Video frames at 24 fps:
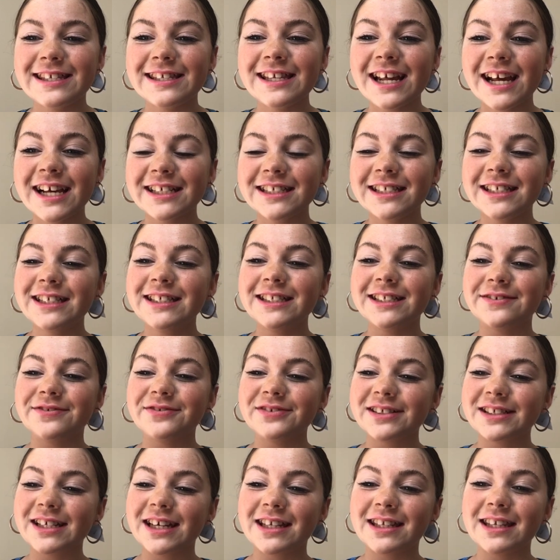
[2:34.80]
actually a
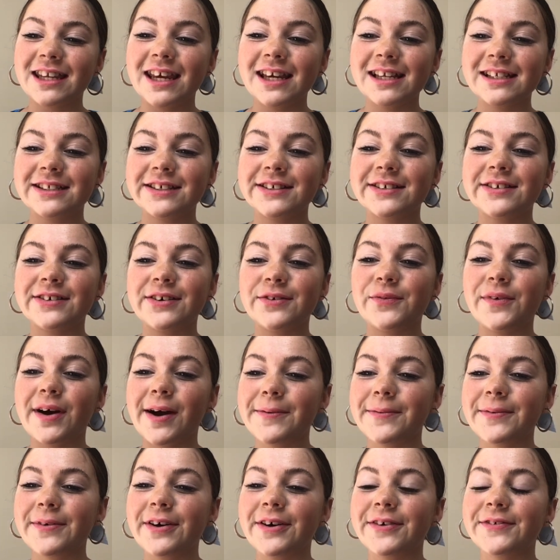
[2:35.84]
different technique to
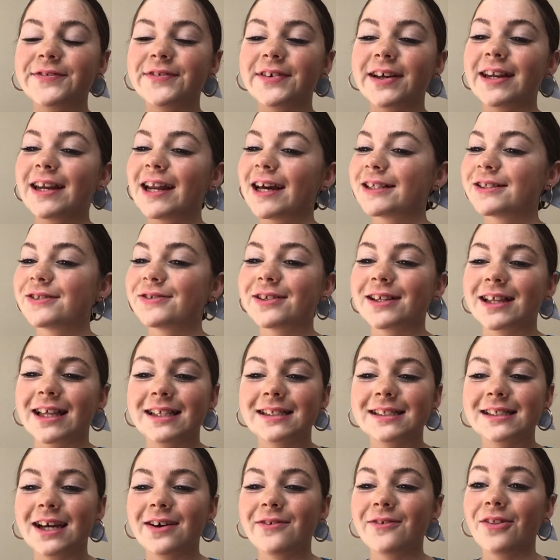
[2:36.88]
wiping off an actual
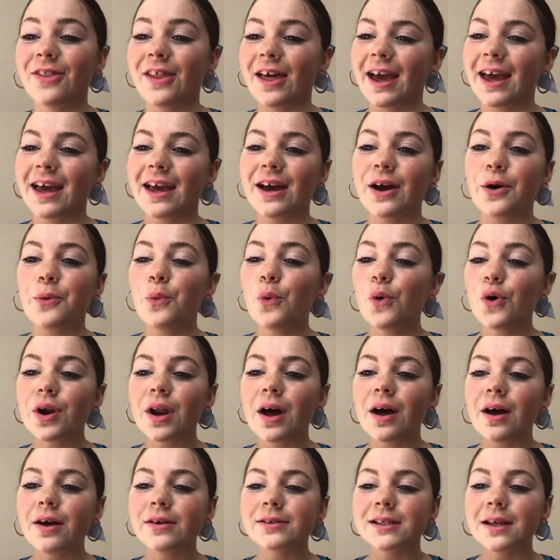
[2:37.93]
cleanser with like
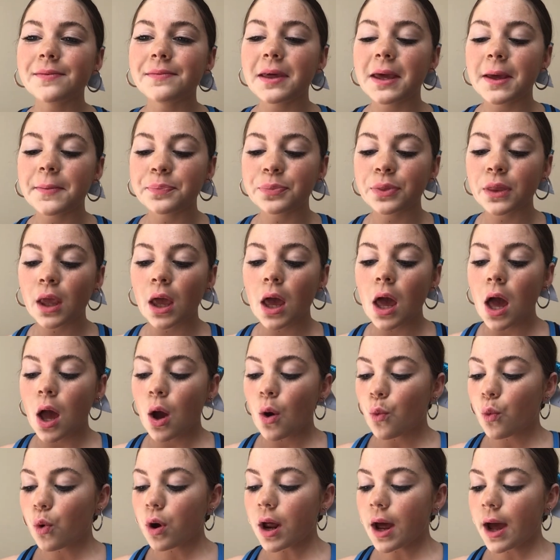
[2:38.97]
water or something.
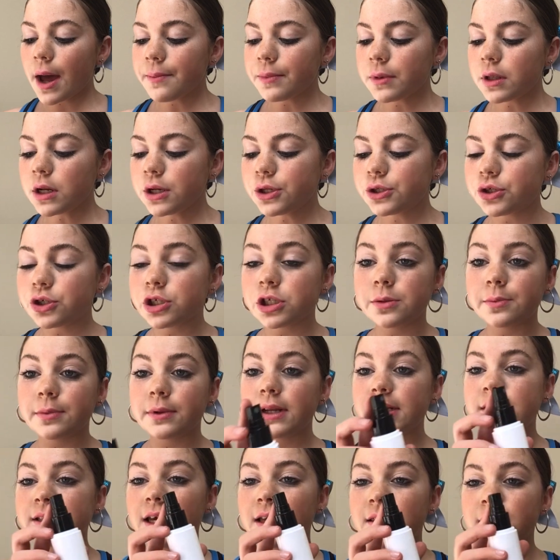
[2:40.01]
What I'm going to do is I'm
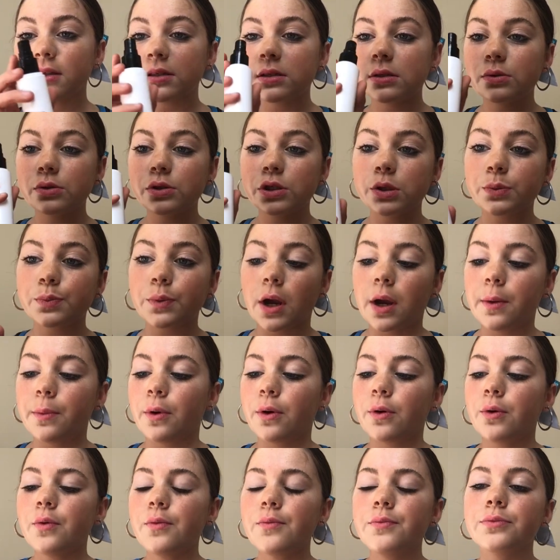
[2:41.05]
going to take this little spray
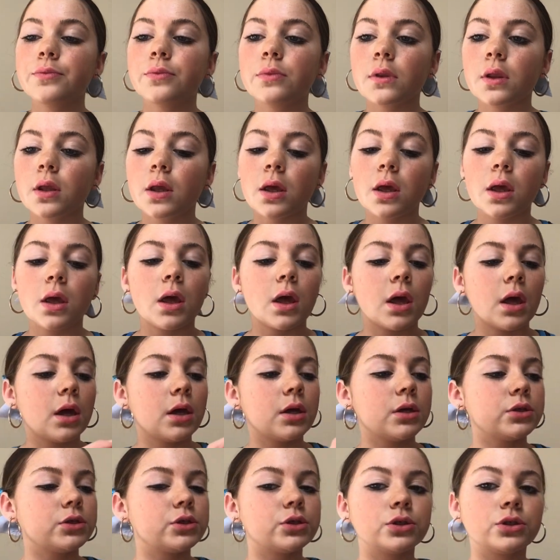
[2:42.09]
bottle
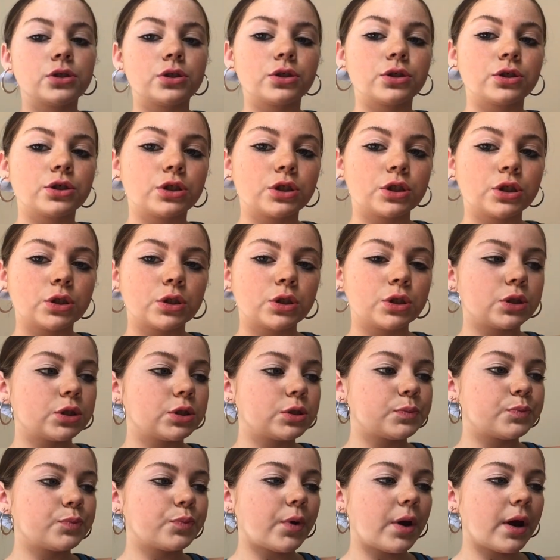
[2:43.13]
and just
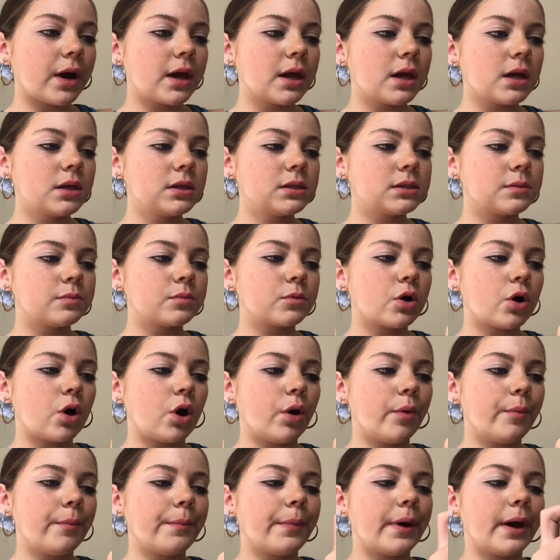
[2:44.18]
spray some
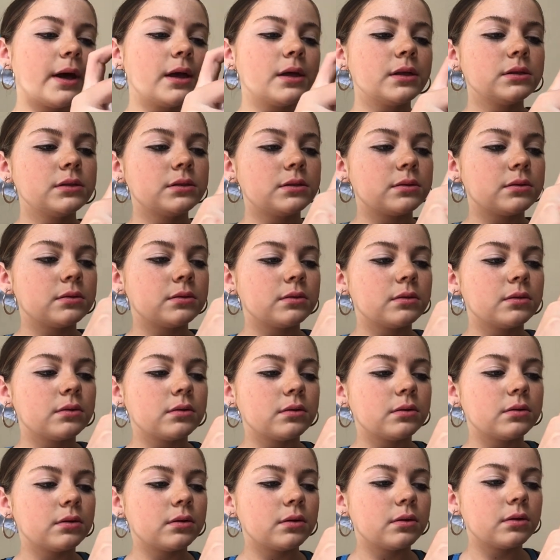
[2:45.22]
cotton pads,
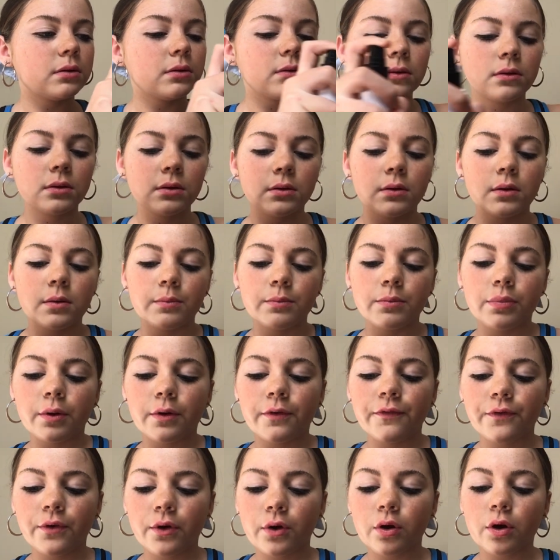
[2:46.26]

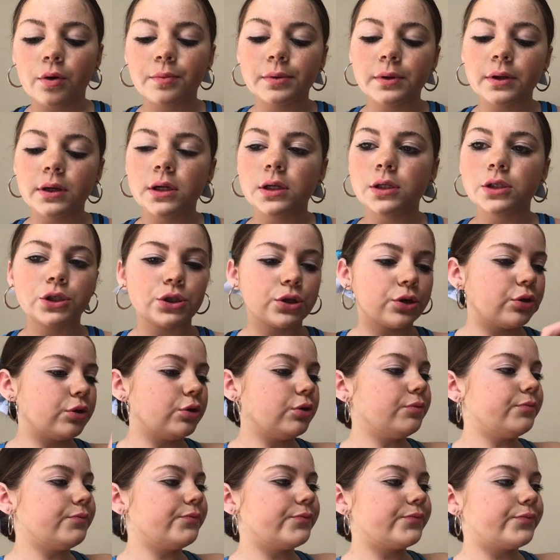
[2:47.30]
preferably
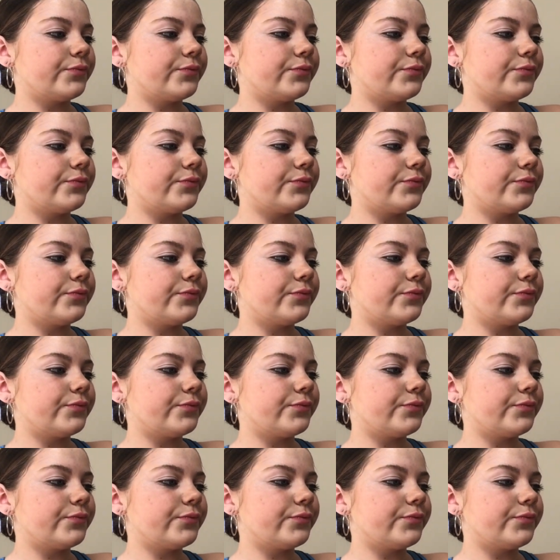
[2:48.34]
two,